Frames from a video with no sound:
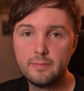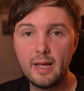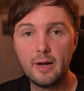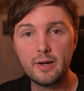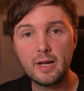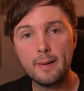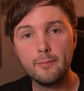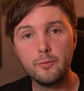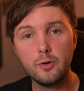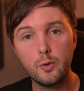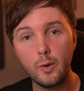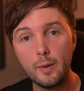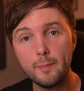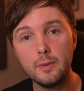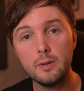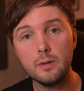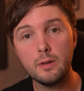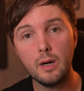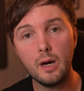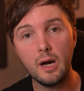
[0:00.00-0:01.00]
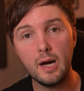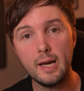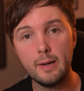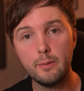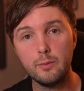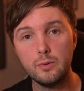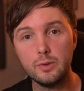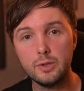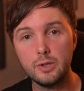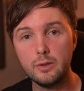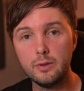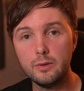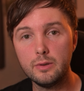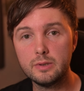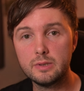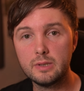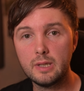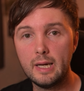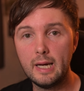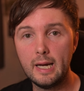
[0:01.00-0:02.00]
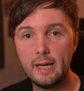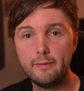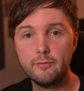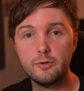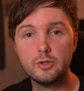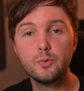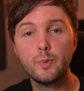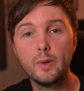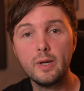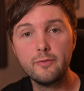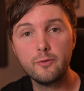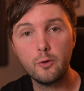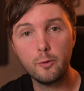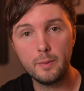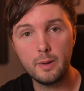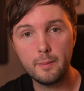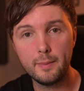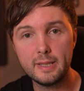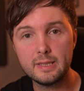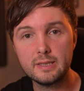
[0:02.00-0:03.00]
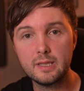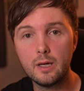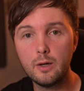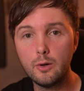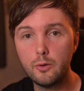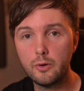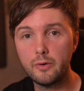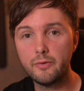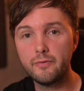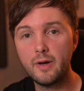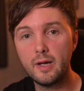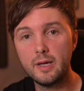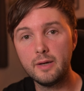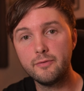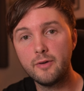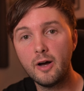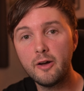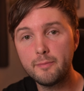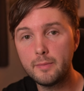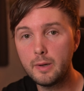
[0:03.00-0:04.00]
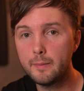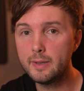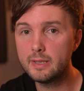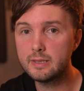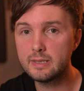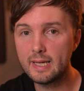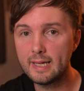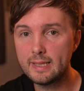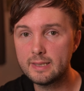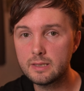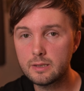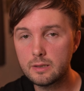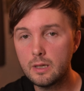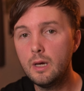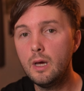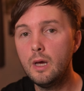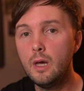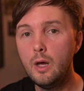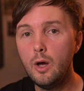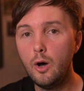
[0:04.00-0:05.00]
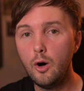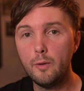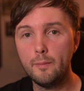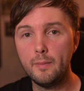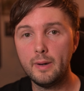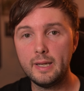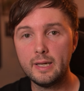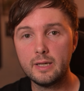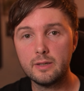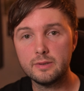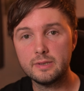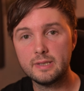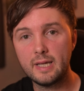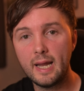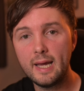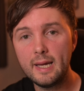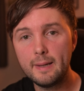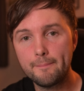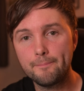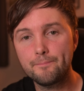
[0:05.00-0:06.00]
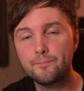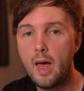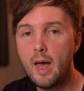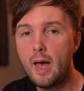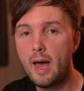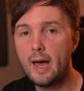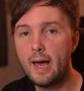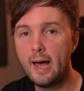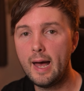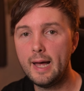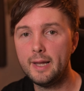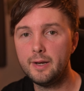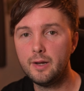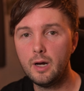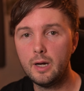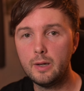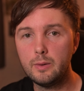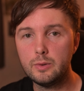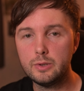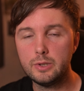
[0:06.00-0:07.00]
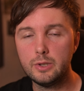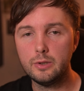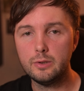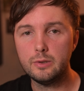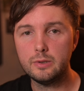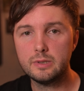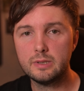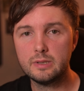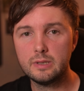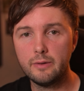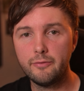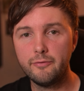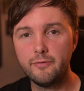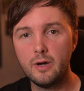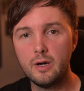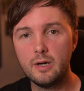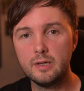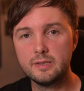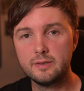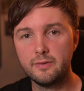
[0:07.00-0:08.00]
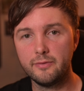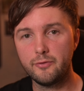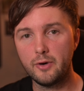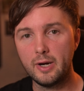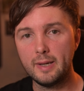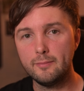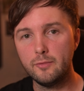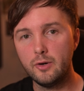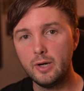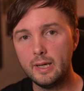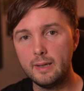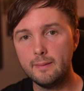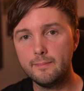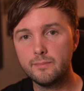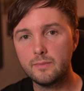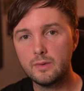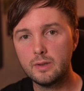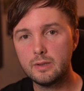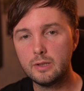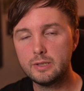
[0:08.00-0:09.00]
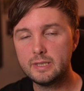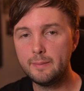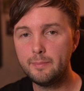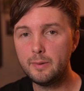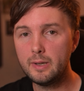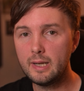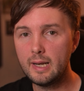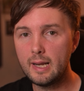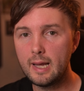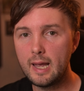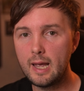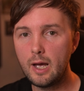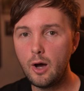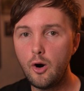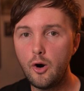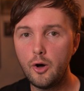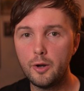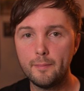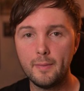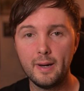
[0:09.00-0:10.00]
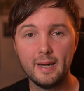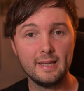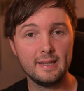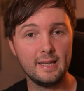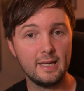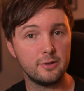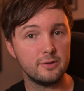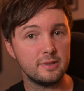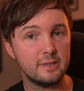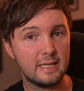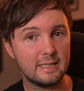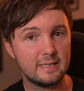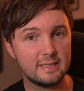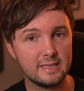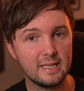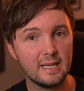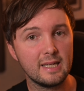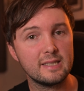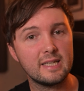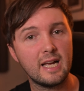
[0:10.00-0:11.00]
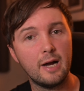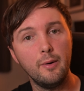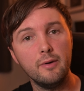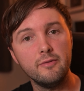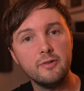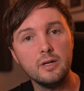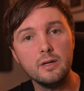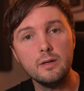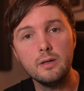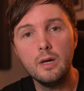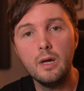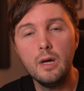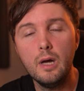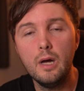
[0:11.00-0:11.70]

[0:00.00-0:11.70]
Now camera equipment, I will use either a 24mm or a 35mm lens on my Nikon Z8, and I will use fast frame rate. Typically on my Nikon Z6, however,